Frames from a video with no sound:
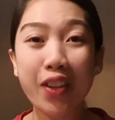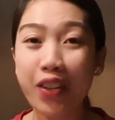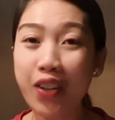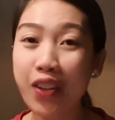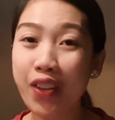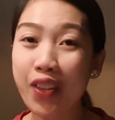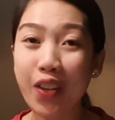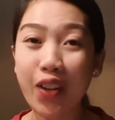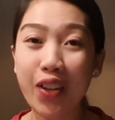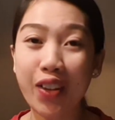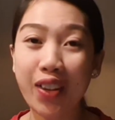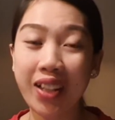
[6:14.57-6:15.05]
your
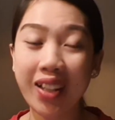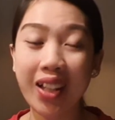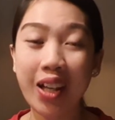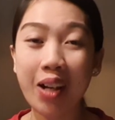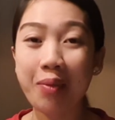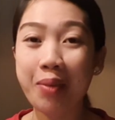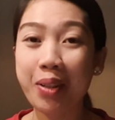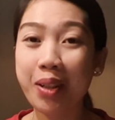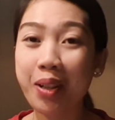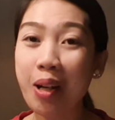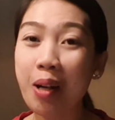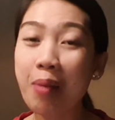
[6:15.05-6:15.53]
thought in
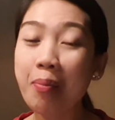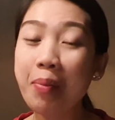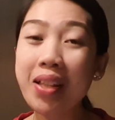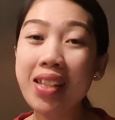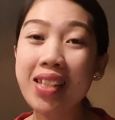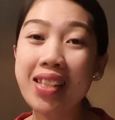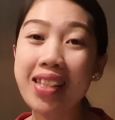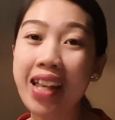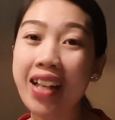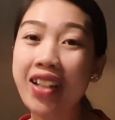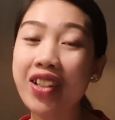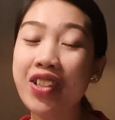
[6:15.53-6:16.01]
our
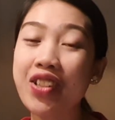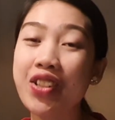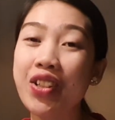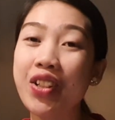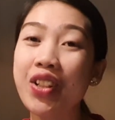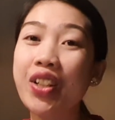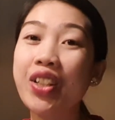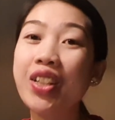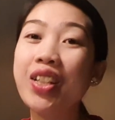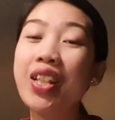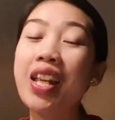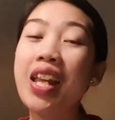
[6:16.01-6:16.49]
comment
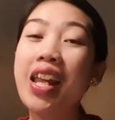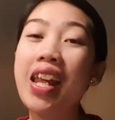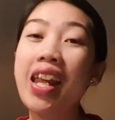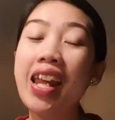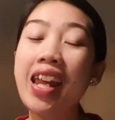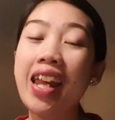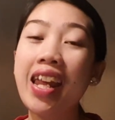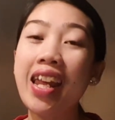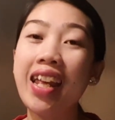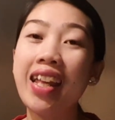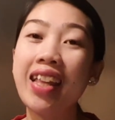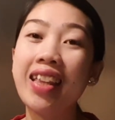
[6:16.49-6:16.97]
section,
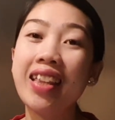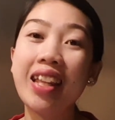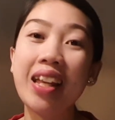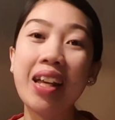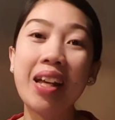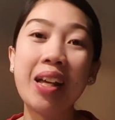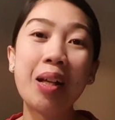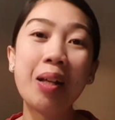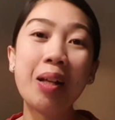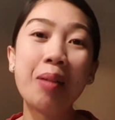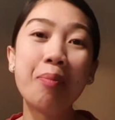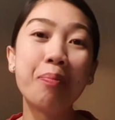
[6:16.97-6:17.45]
and
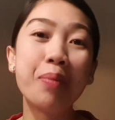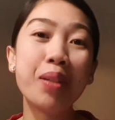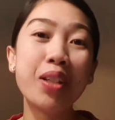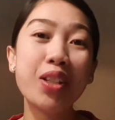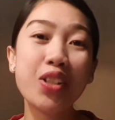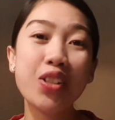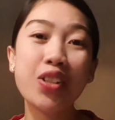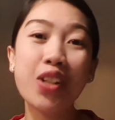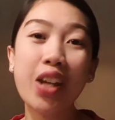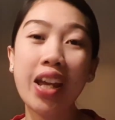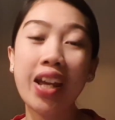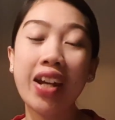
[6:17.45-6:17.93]
uh, please
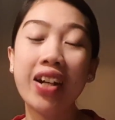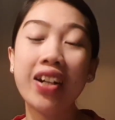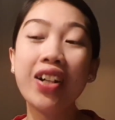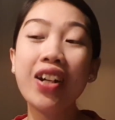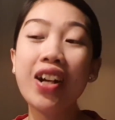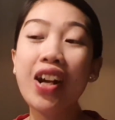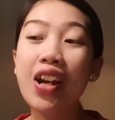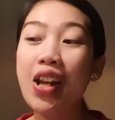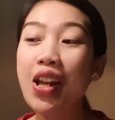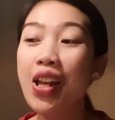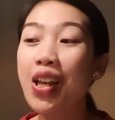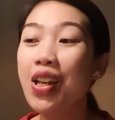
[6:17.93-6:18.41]

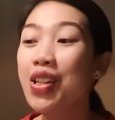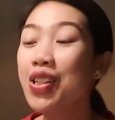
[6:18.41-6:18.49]
share.